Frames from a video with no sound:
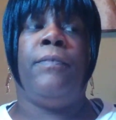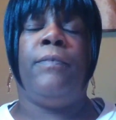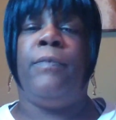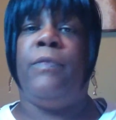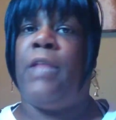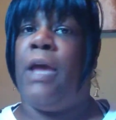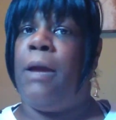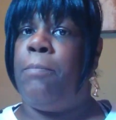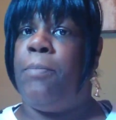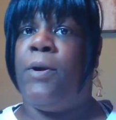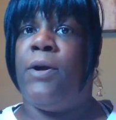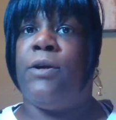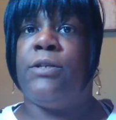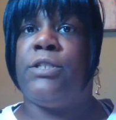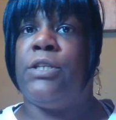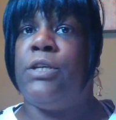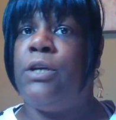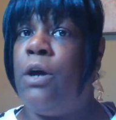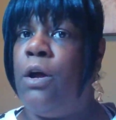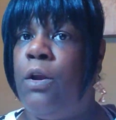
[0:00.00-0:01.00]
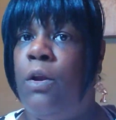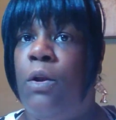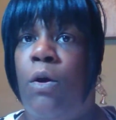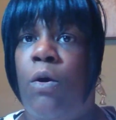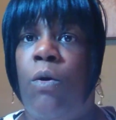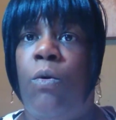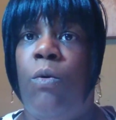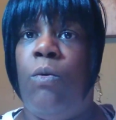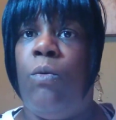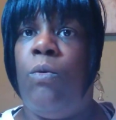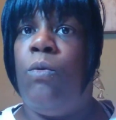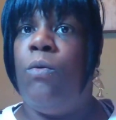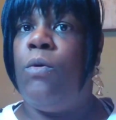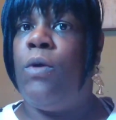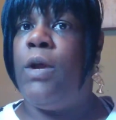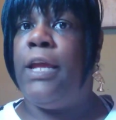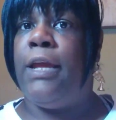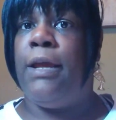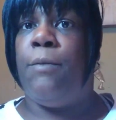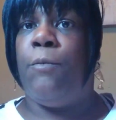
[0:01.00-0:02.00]
that person
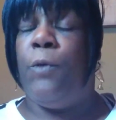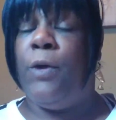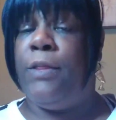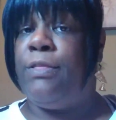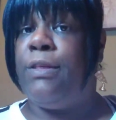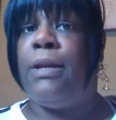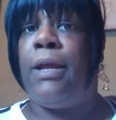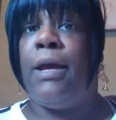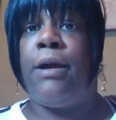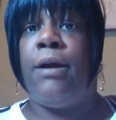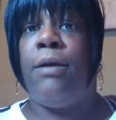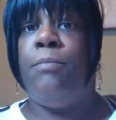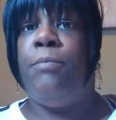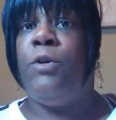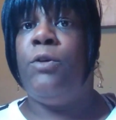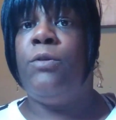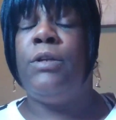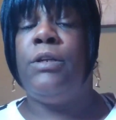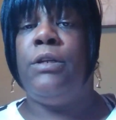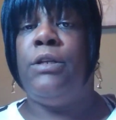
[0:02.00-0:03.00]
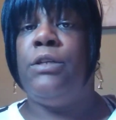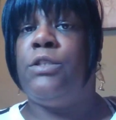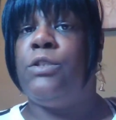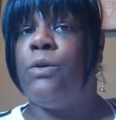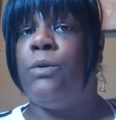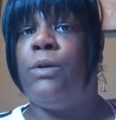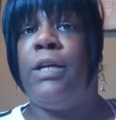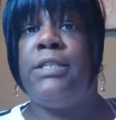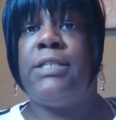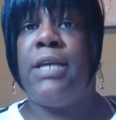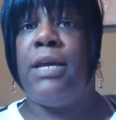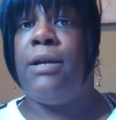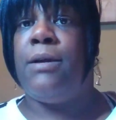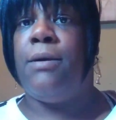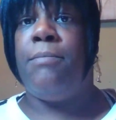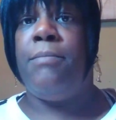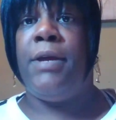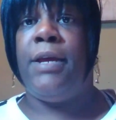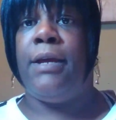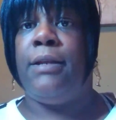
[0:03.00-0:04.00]
alone within that community, so they take
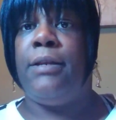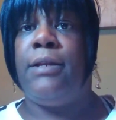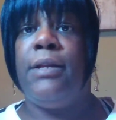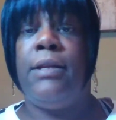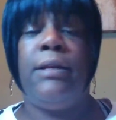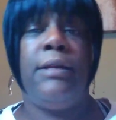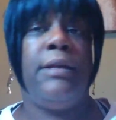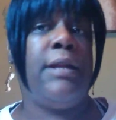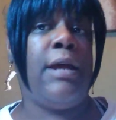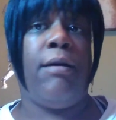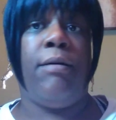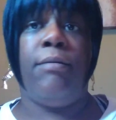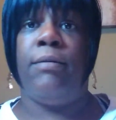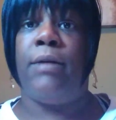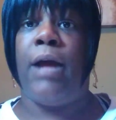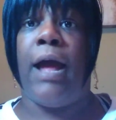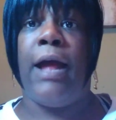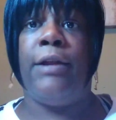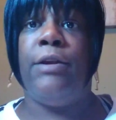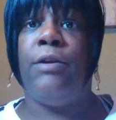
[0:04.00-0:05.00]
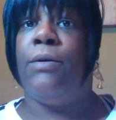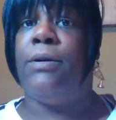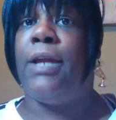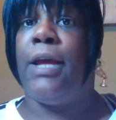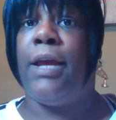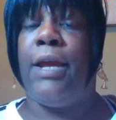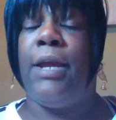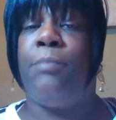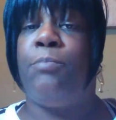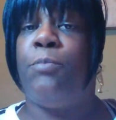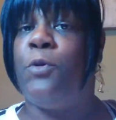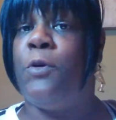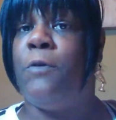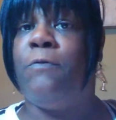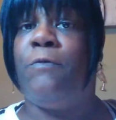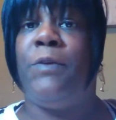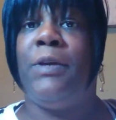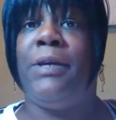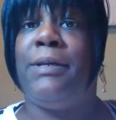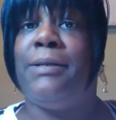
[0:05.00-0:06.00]
them in. Now, I know that April
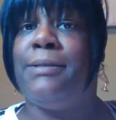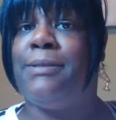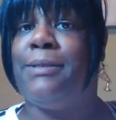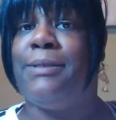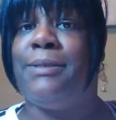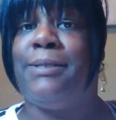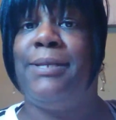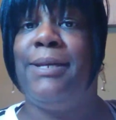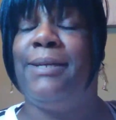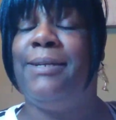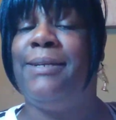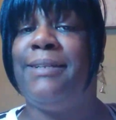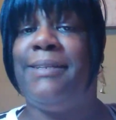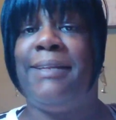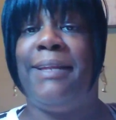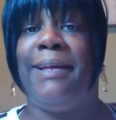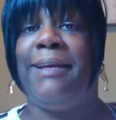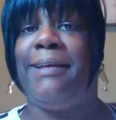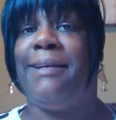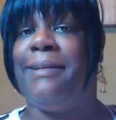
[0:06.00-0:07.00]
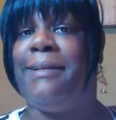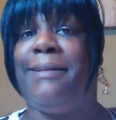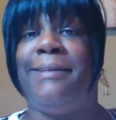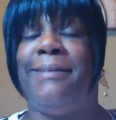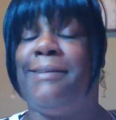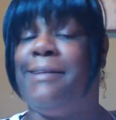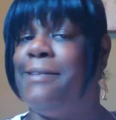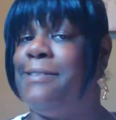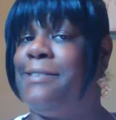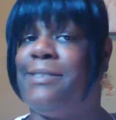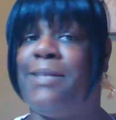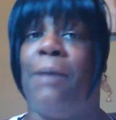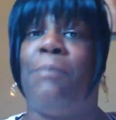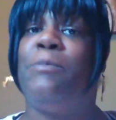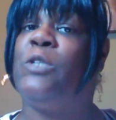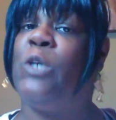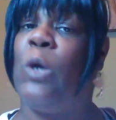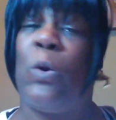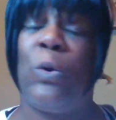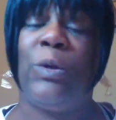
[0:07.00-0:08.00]
and Fizz is
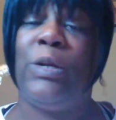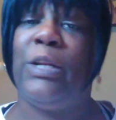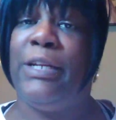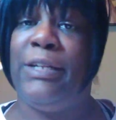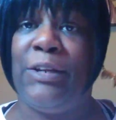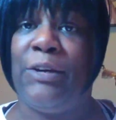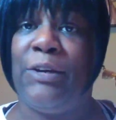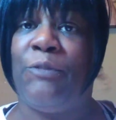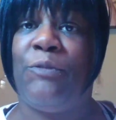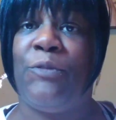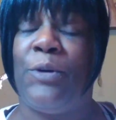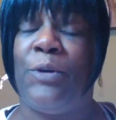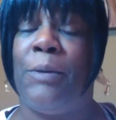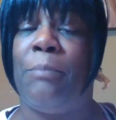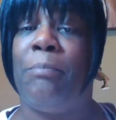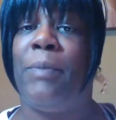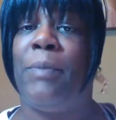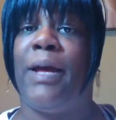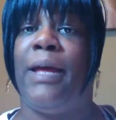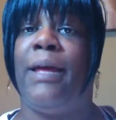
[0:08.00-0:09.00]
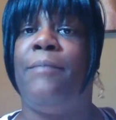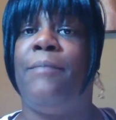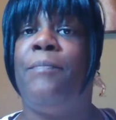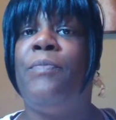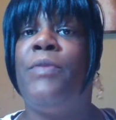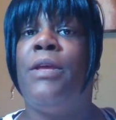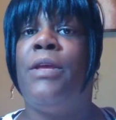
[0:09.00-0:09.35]
something totally different, but